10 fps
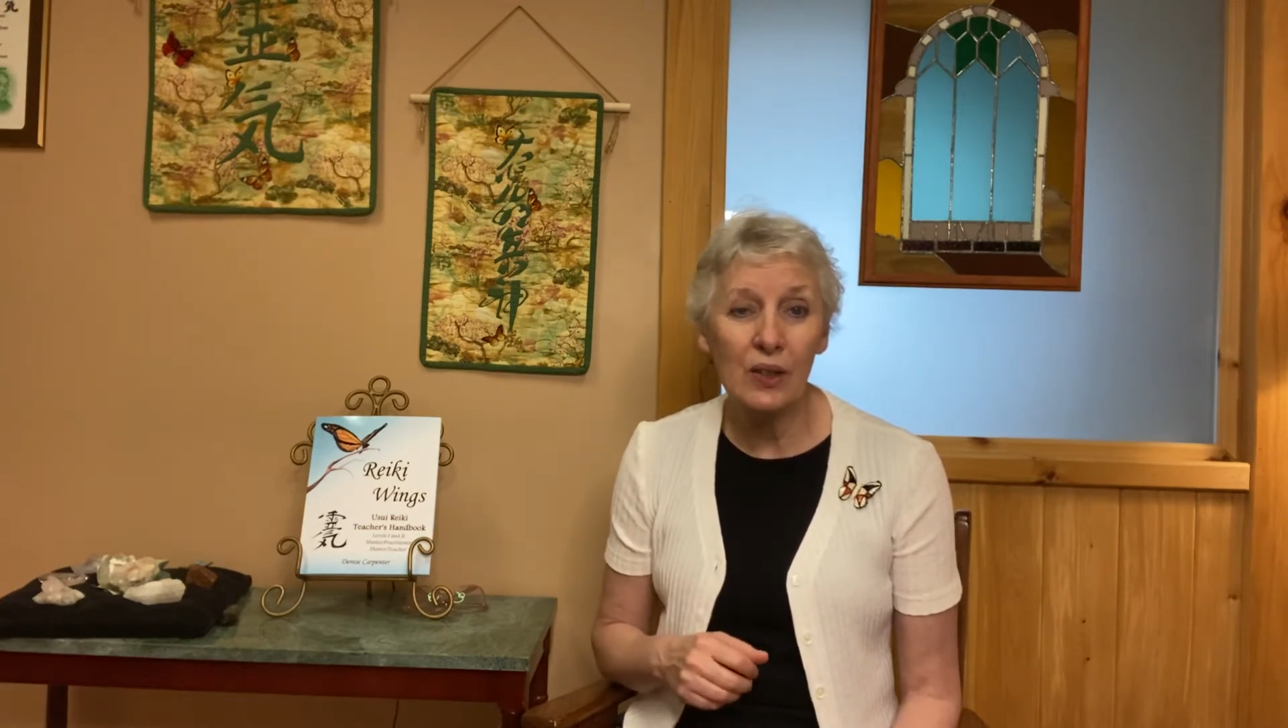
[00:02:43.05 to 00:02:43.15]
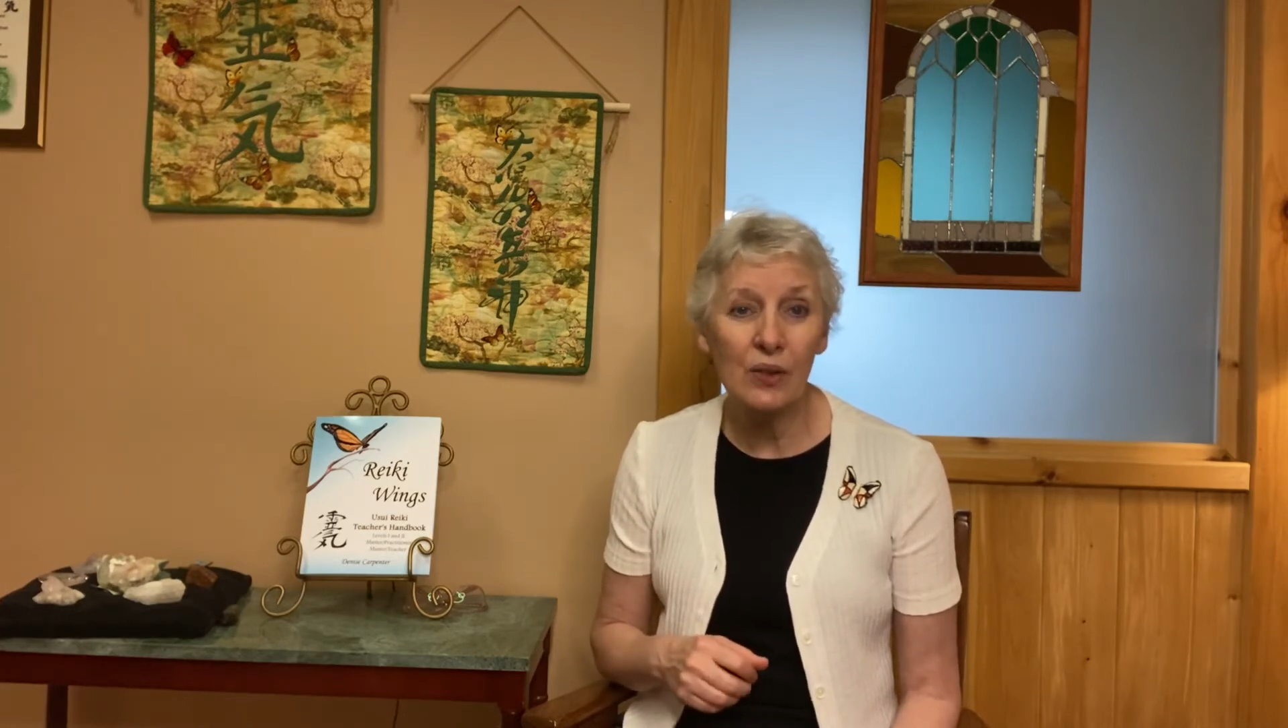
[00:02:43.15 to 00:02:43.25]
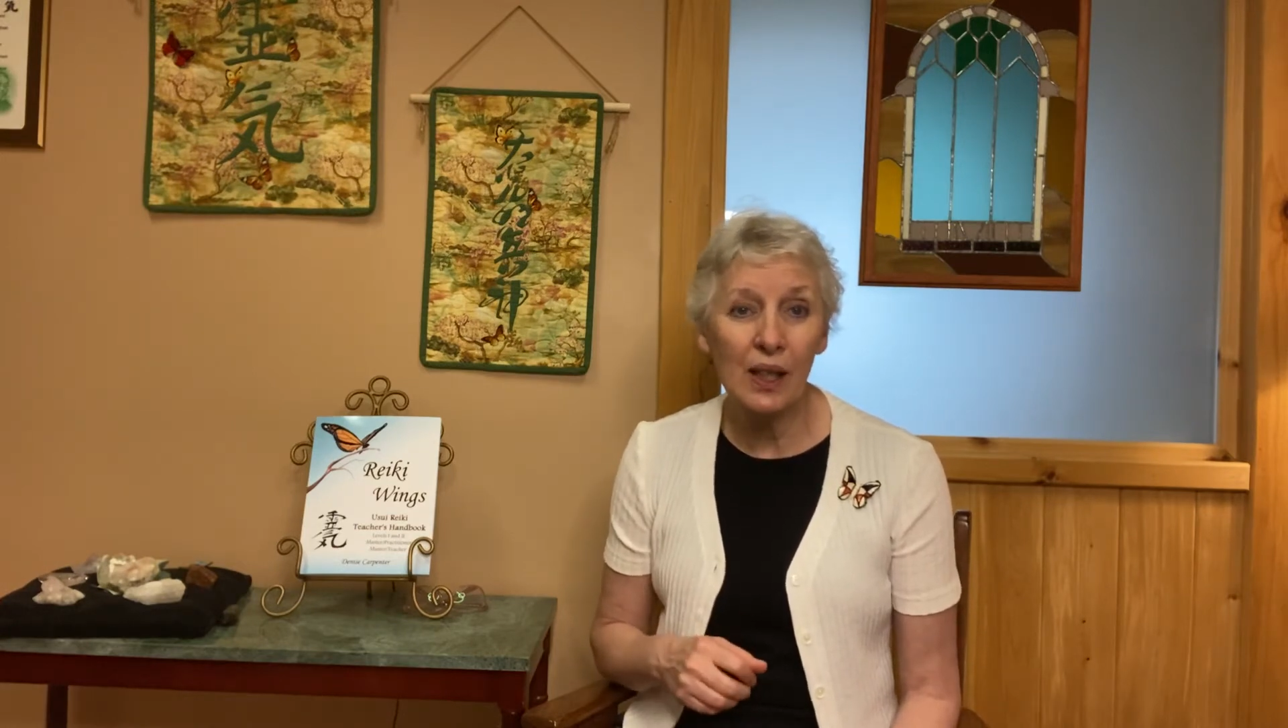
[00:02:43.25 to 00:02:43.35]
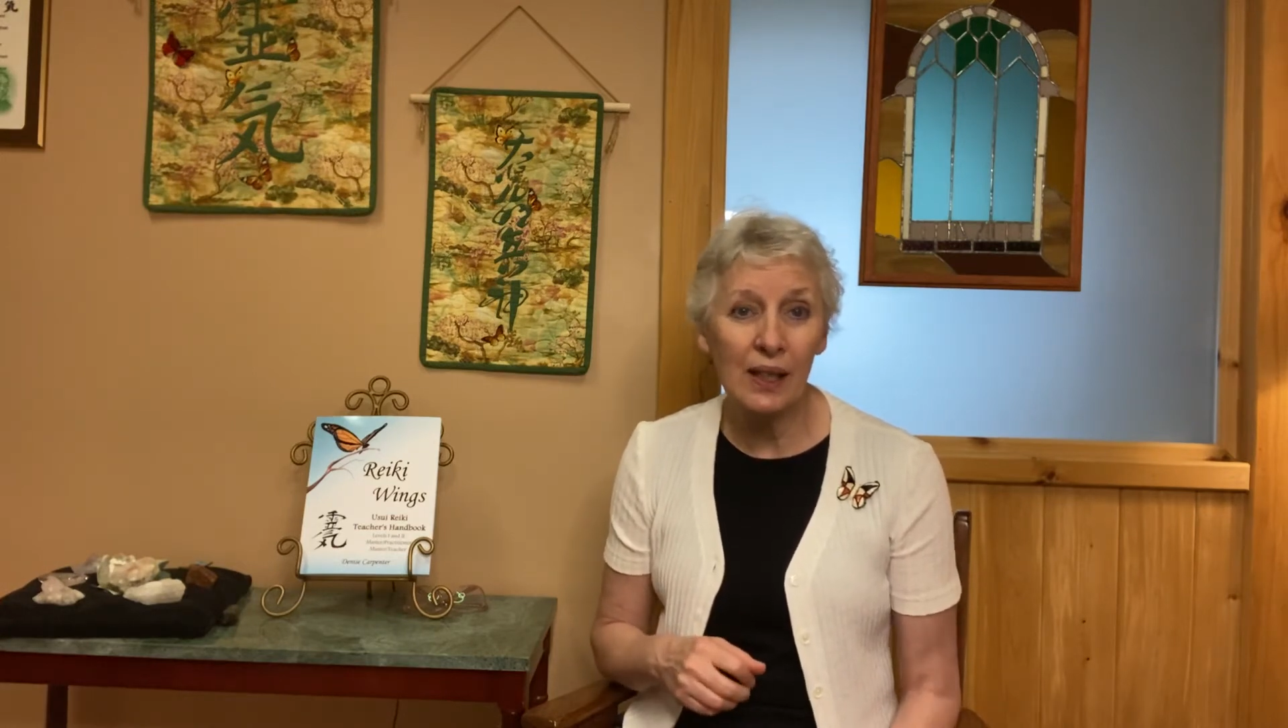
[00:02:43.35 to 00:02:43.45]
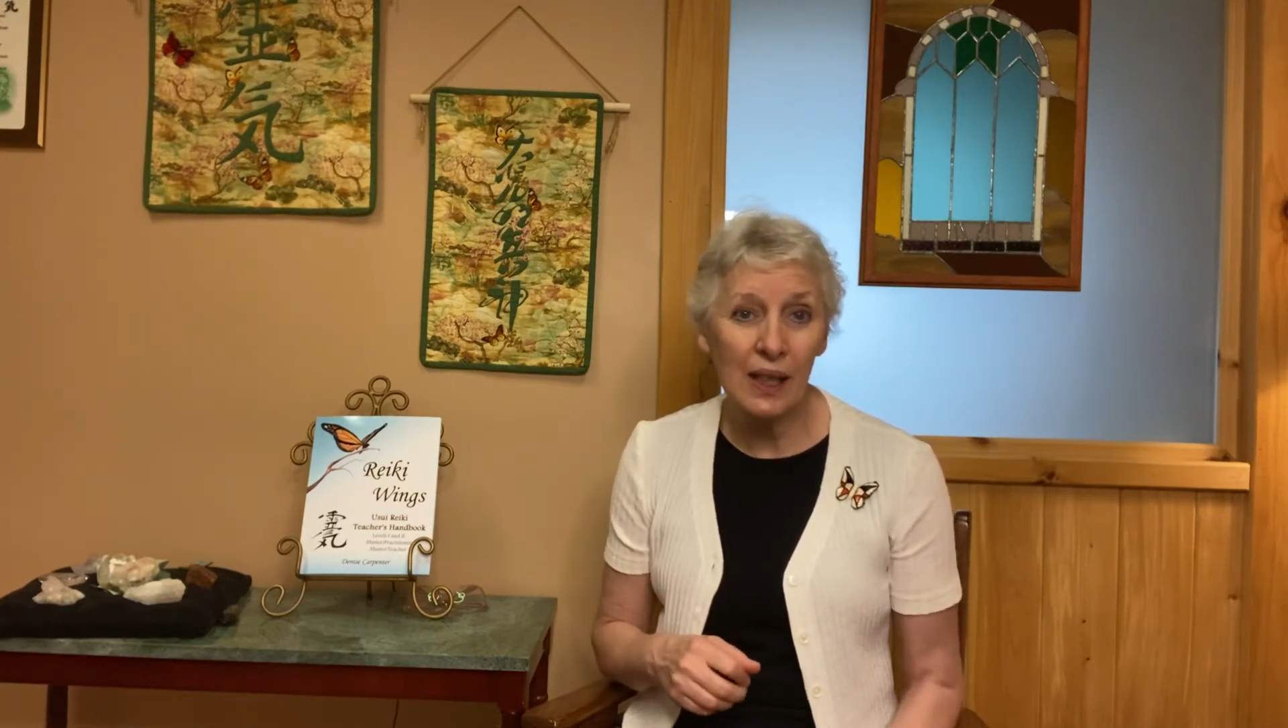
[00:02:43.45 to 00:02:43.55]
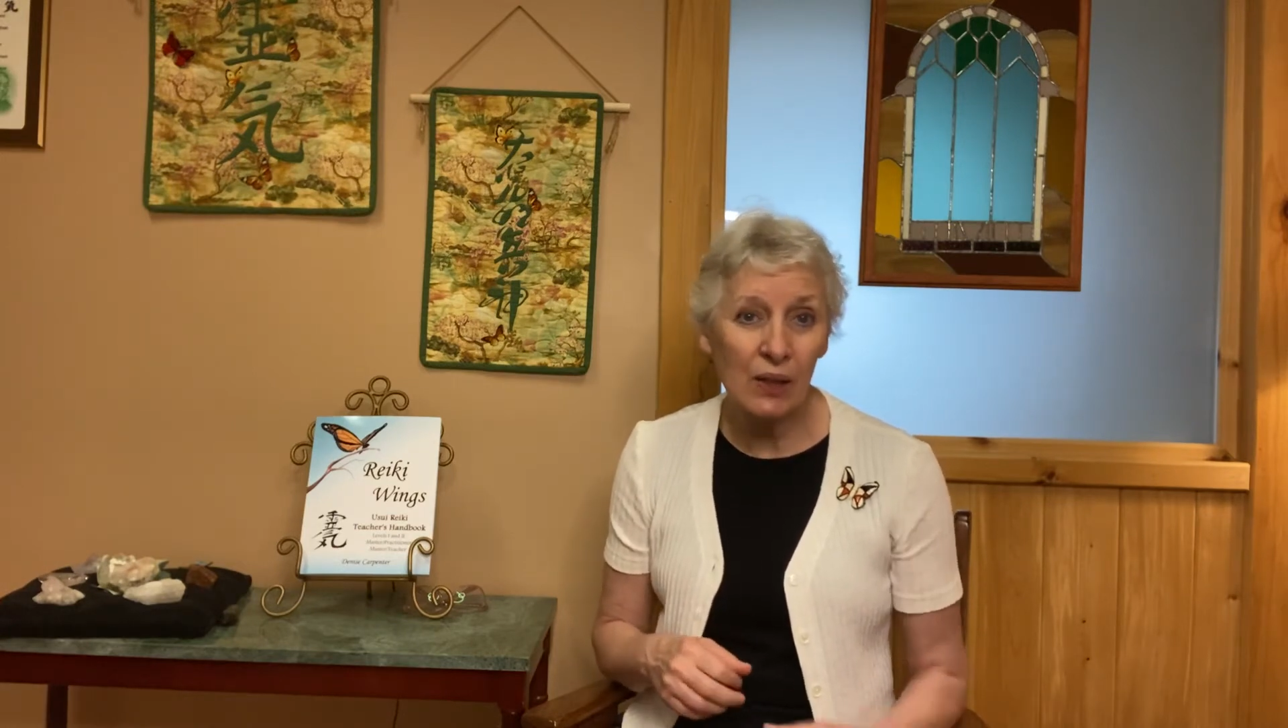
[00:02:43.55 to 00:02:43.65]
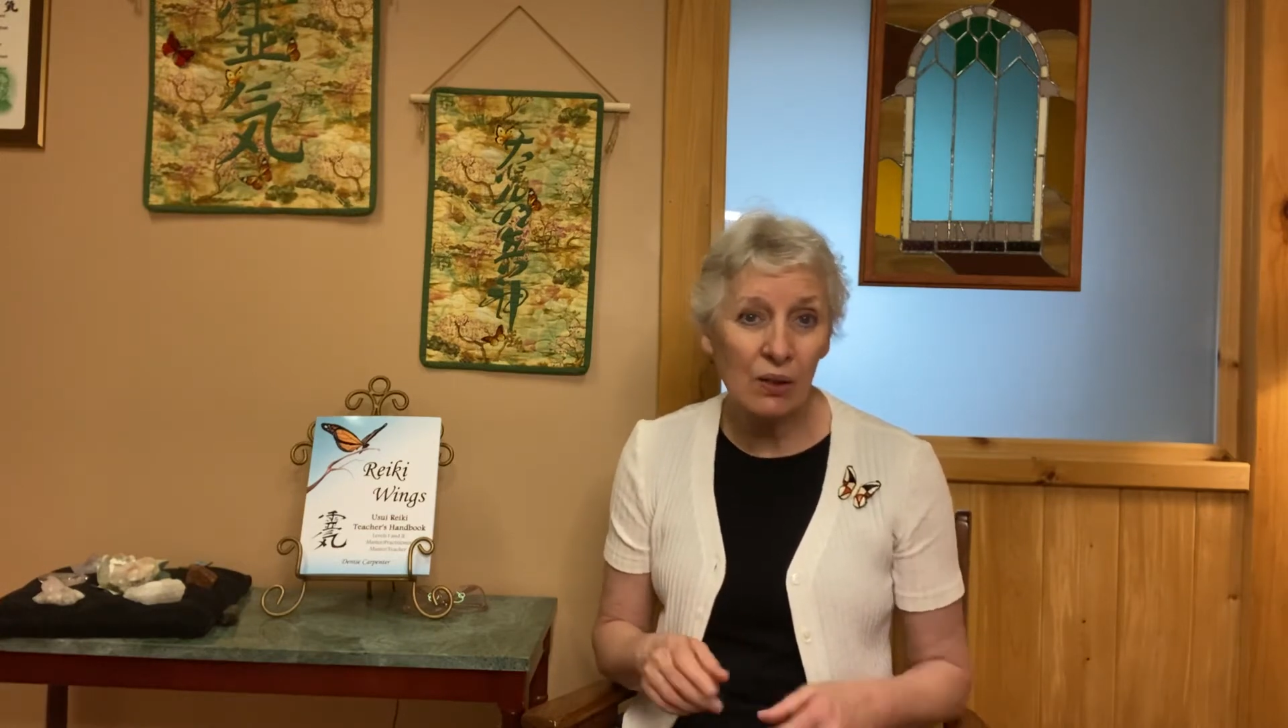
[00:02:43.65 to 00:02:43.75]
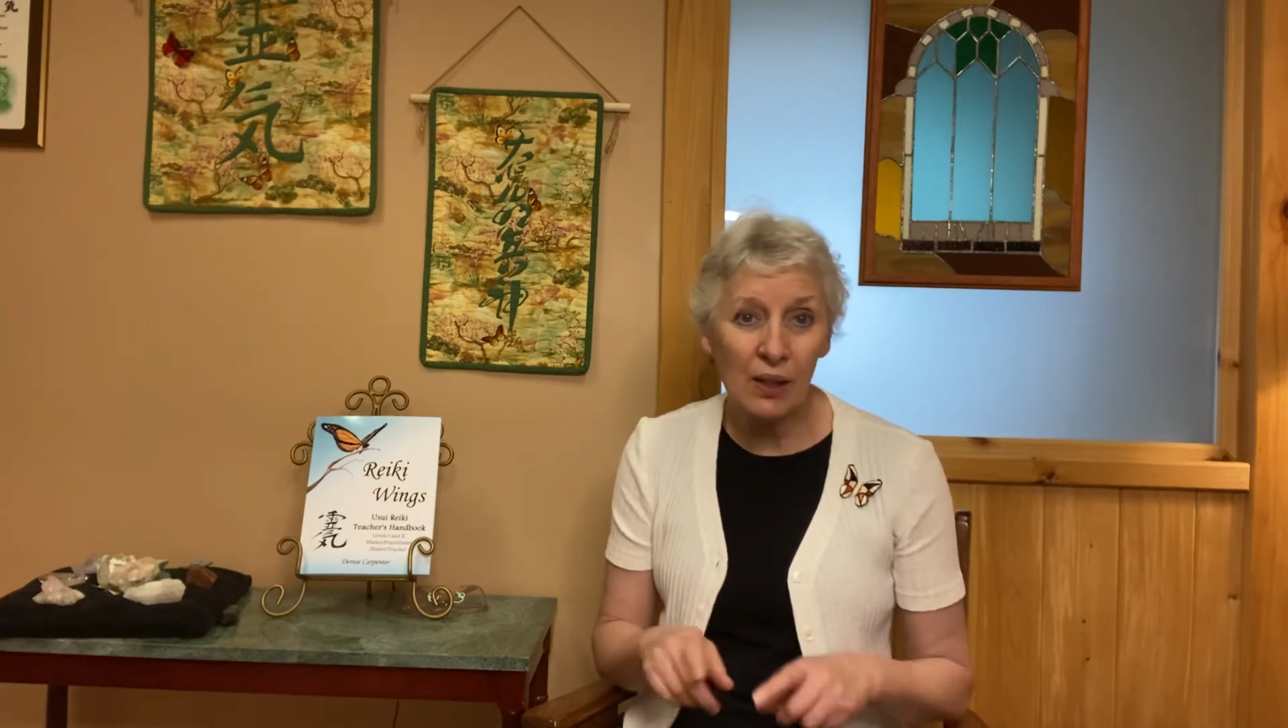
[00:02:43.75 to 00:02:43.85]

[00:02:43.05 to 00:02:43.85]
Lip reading: do not anger.